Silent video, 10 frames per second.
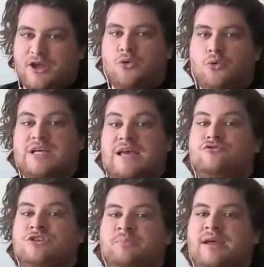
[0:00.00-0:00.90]
Whatever
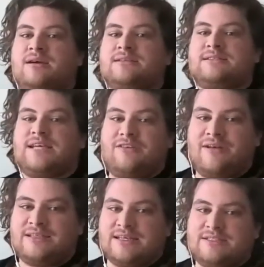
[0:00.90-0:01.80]
is being
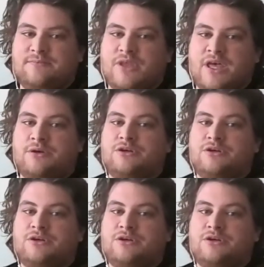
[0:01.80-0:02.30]
accelerated, and there